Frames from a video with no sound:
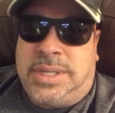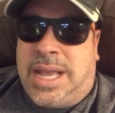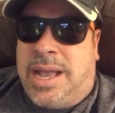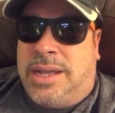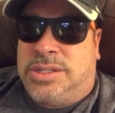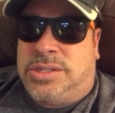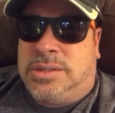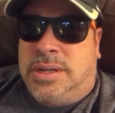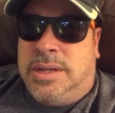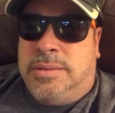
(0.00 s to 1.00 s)
Gosh,
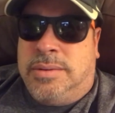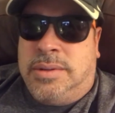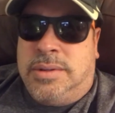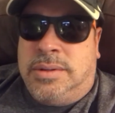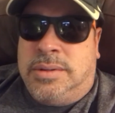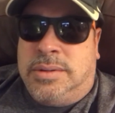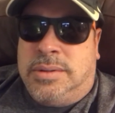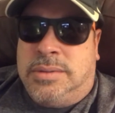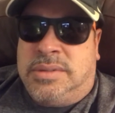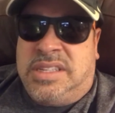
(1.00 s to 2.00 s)

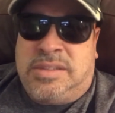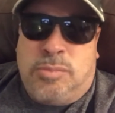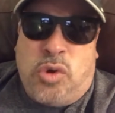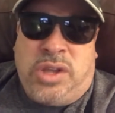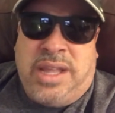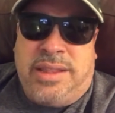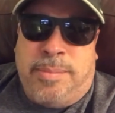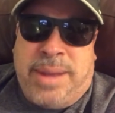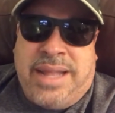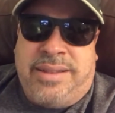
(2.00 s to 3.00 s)
the Smokey and the
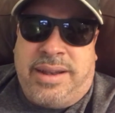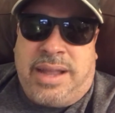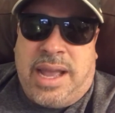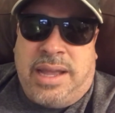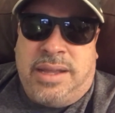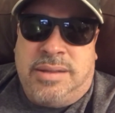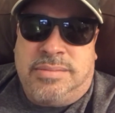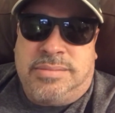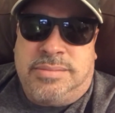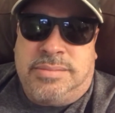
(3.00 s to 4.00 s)
Bandit guy.
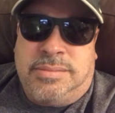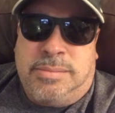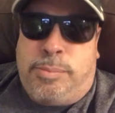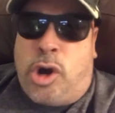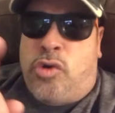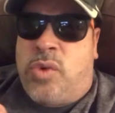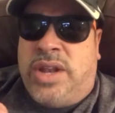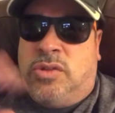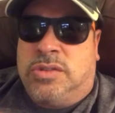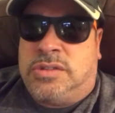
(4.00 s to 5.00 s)
Burt
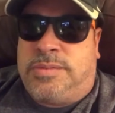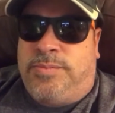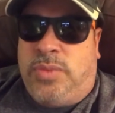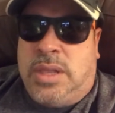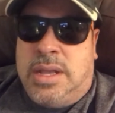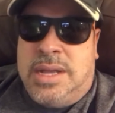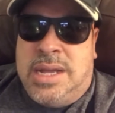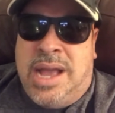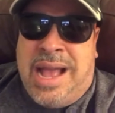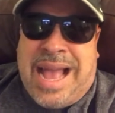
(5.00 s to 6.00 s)
Reynolds.
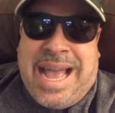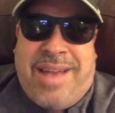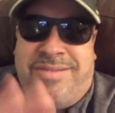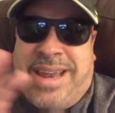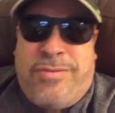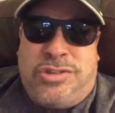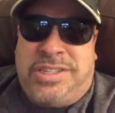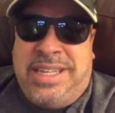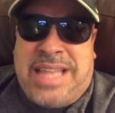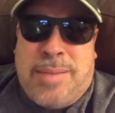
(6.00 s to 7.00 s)
I have never
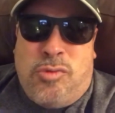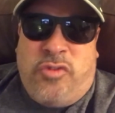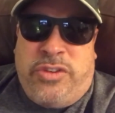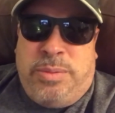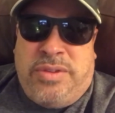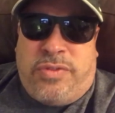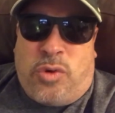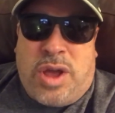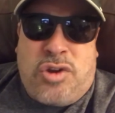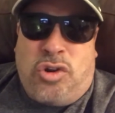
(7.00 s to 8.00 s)
seen that movie
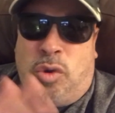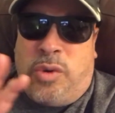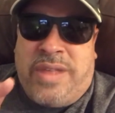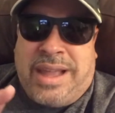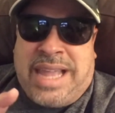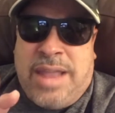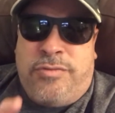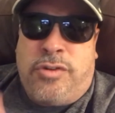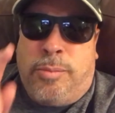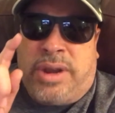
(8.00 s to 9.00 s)
before. I don't know where that came
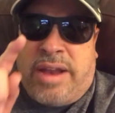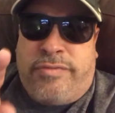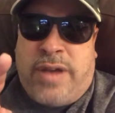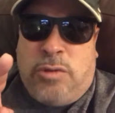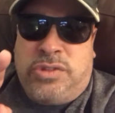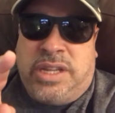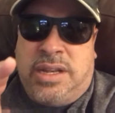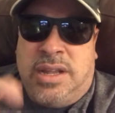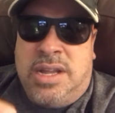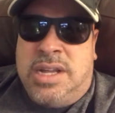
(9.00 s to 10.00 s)
from, but I found it.
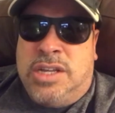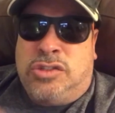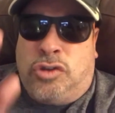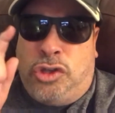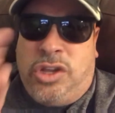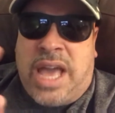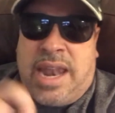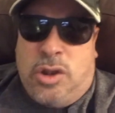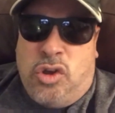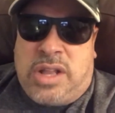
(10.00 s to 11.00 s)
So you got
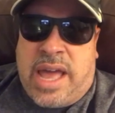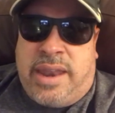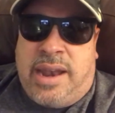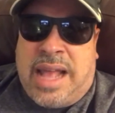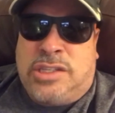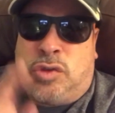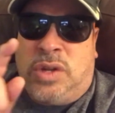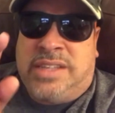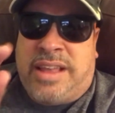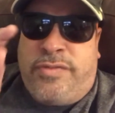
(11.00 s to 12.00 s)
to look at it. As soon
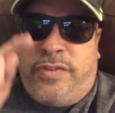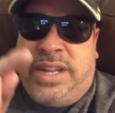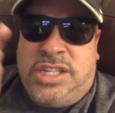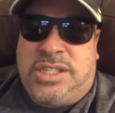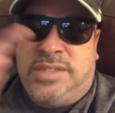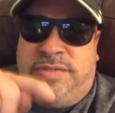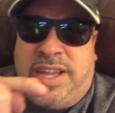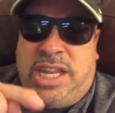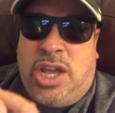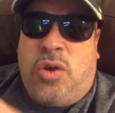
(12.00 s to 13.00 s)
as I finish this
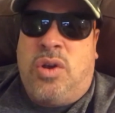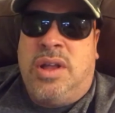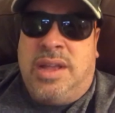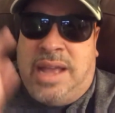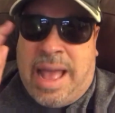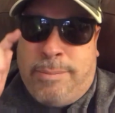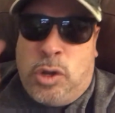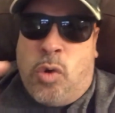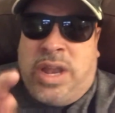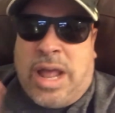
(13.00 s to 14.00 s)
video, I'm
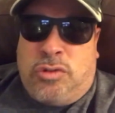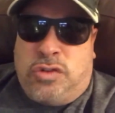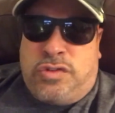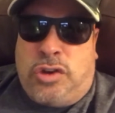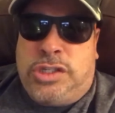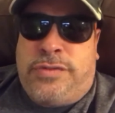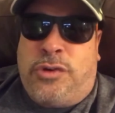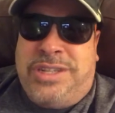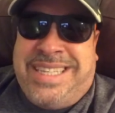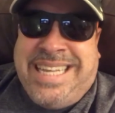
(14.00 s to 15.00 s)
going out to search
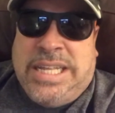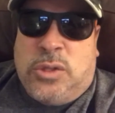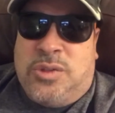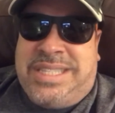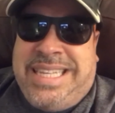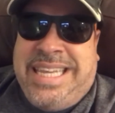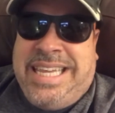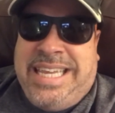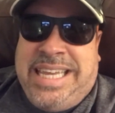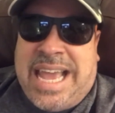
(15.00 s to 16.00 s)
for Deal,
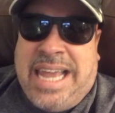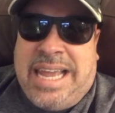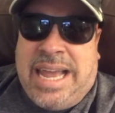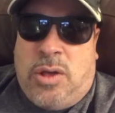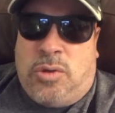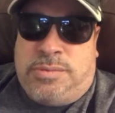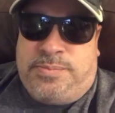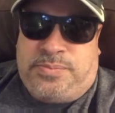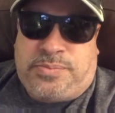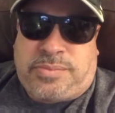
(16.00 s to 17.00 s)
D-E-A-L.
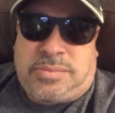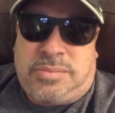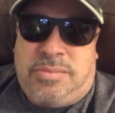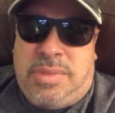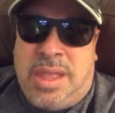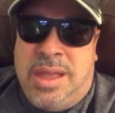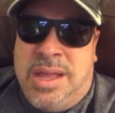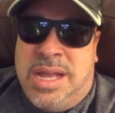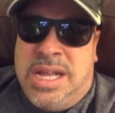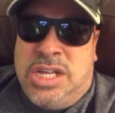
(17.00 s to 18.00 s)

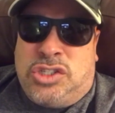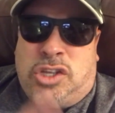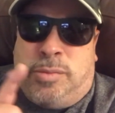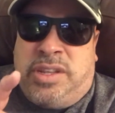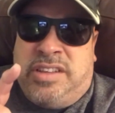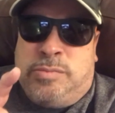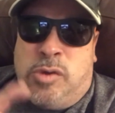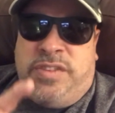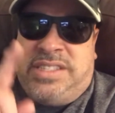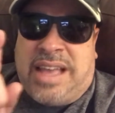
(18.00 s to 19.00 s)
Some of these
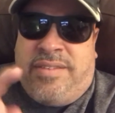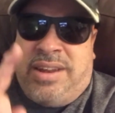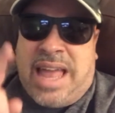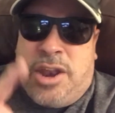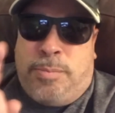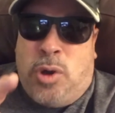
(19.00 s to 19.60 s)
movies have a lot of